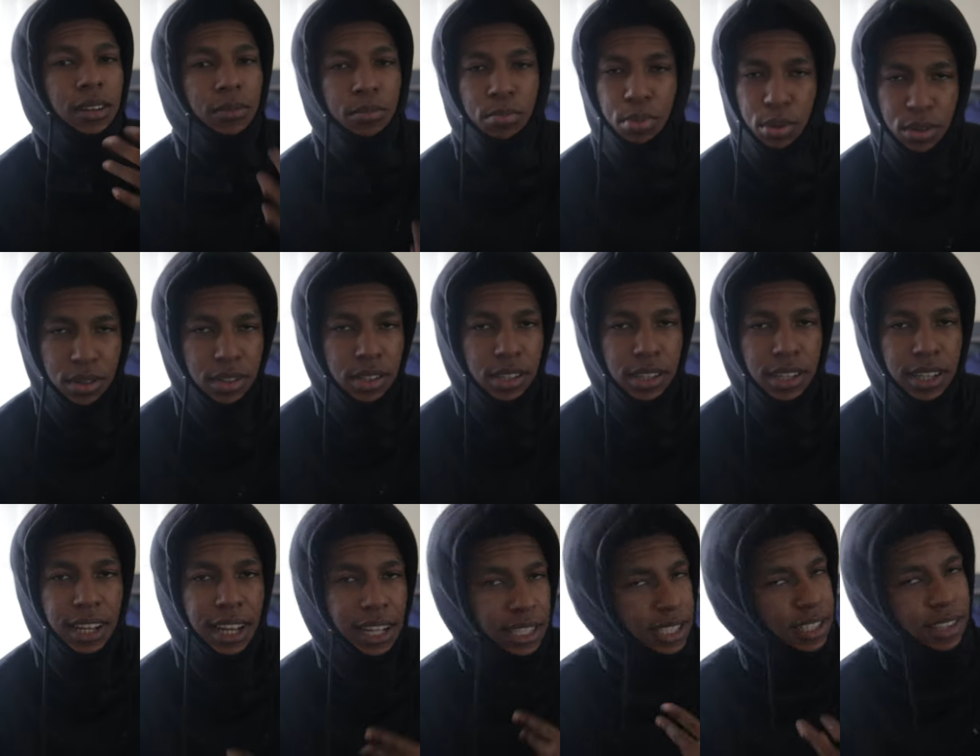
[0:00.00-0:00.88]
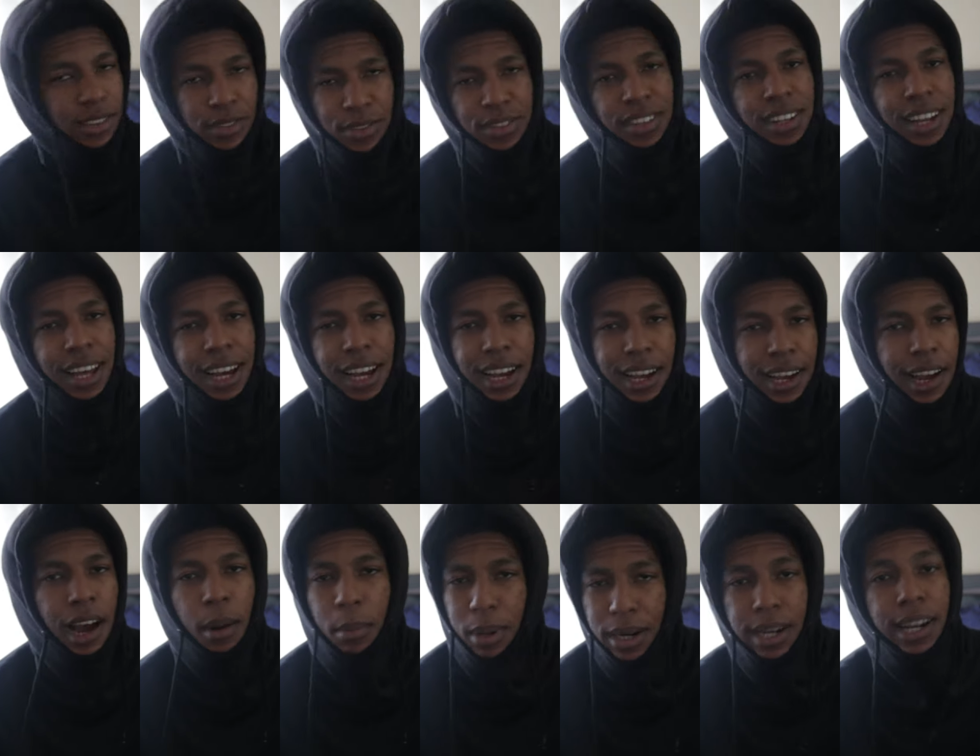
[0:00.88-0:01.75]
personally, I still feel like
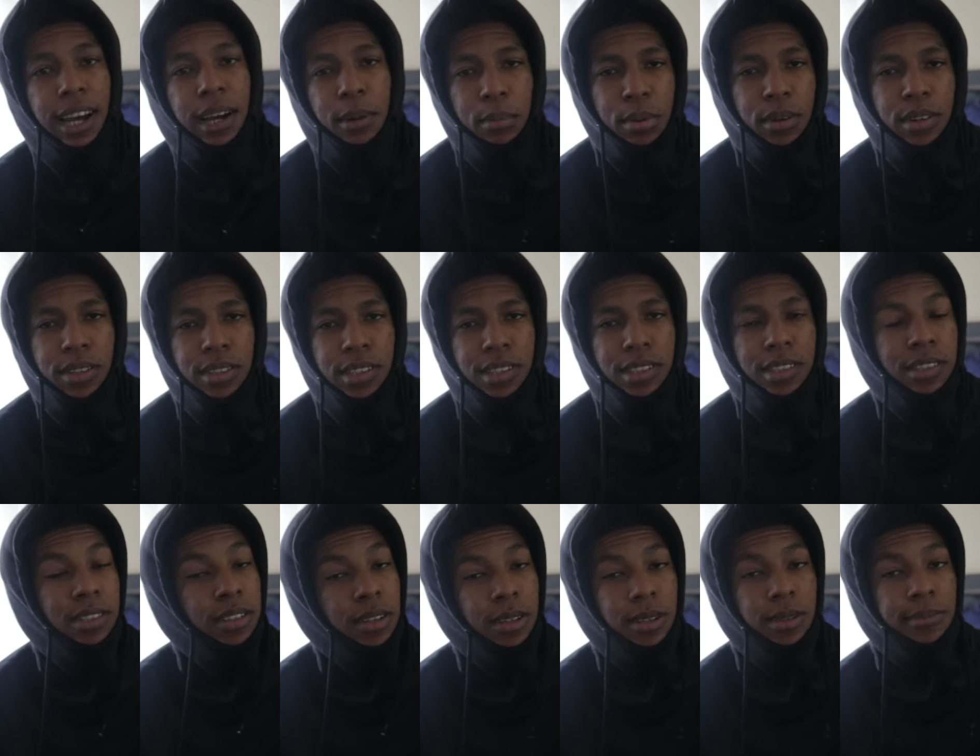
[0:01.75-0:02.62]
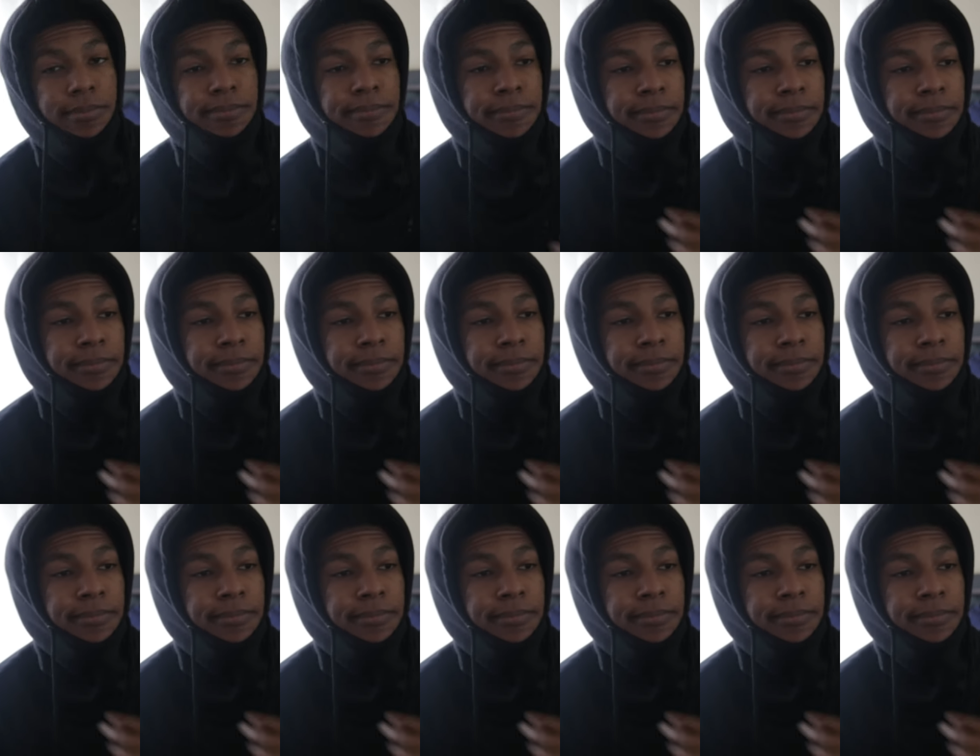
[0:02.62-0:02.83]
I'm a night person, so